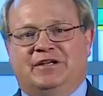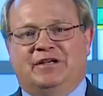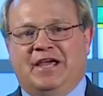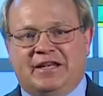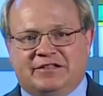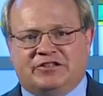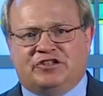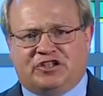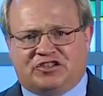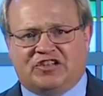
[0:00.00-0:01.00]
It is a
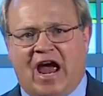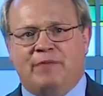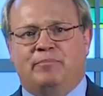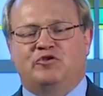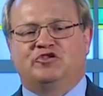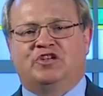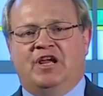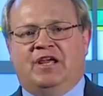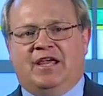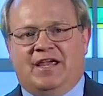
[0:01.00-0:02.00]
disciple's
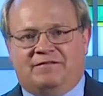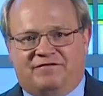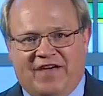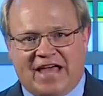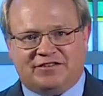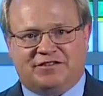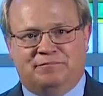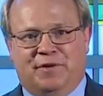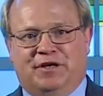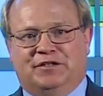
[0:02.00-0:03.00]

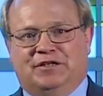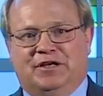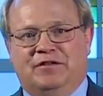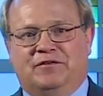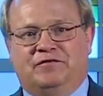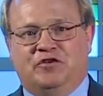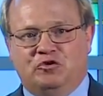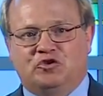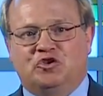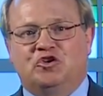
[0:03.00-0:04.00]
investment in the
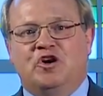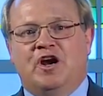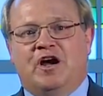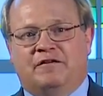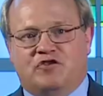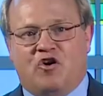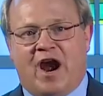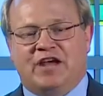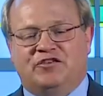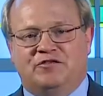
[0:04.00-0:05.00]
future of
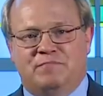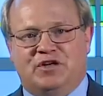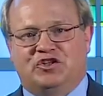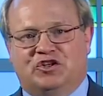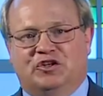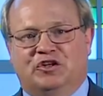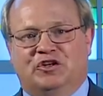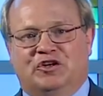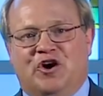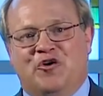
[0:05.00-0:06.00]
Christ's mission
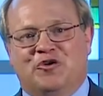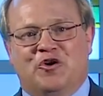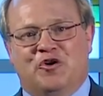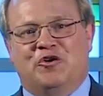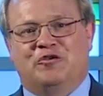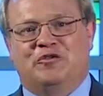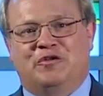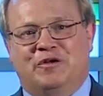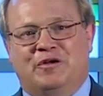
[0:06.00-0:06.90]
on earth.